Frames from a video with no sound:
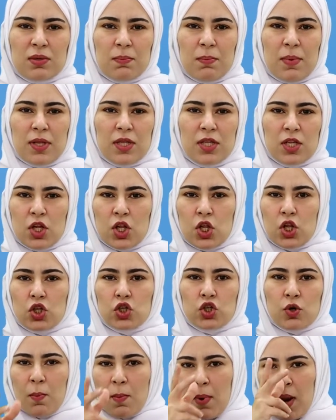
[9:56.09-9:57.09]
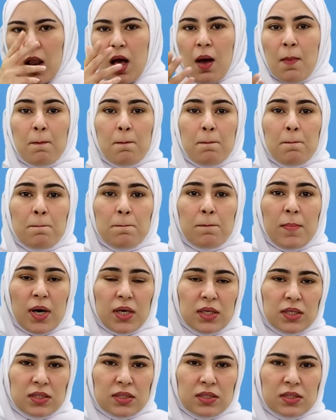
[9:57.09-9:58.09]
Now, in order
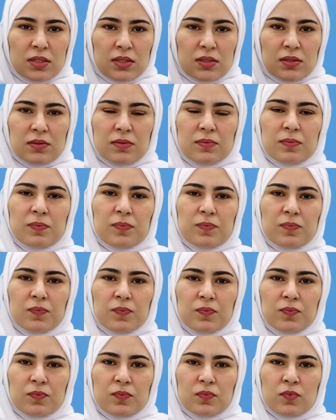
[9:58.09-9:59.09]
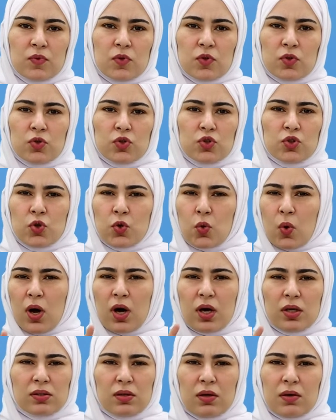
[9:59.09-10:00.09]
to choose the answer
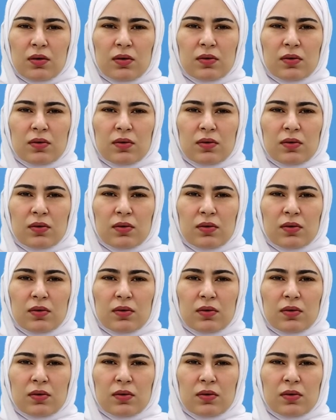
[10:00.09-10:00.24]
correctly,